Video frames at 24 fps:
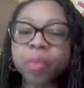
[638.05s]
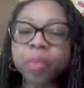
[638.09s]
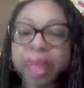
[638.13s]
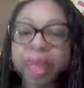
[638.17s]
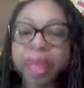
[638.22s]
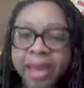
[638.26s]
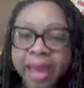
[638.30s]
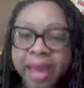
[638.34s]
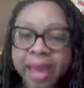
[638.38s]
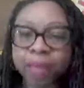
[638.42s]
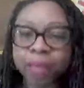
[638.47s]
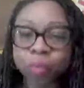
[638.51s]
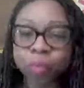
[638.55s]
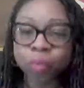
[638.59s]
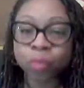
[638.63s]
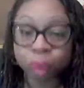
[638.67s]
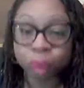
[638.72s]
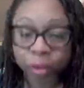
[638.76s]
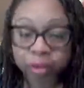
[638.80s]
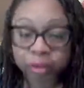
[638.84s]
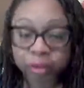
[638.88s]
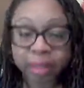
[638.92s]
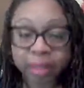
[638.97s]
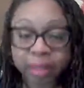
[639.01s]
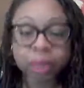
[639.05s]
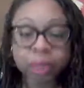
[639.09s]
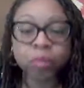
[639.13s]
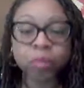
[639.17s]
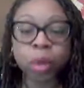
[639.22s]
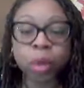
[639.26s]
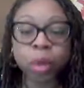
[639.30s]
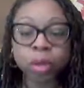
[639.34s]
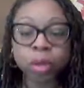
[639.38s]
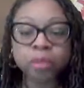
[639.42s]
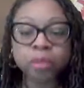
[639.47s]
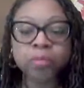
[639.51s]
they've
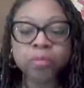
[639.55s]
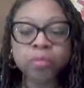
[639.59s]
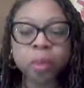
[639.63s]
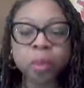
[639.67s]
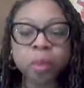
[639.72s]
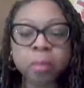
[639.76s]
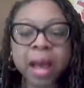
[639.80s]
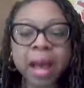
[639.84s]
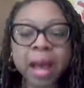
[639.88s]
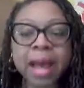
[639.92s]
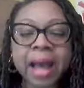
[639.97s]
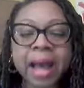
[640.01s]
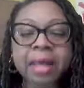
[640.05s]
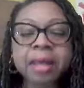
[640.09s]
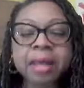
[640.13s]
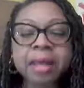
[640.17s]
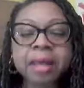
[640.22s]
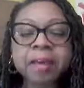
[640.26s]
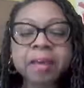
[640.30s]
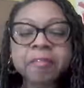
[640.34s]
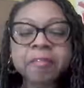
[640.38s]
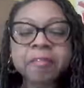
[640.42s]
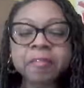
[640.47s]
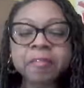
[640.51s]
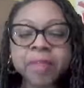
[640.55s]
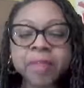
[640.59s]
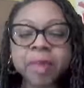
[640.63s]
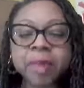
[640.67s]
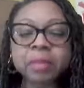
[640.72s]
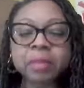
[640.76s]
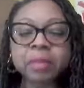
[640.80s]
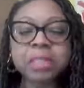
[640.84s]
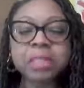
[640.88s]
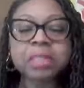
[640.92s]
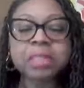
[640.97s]
worked for my family.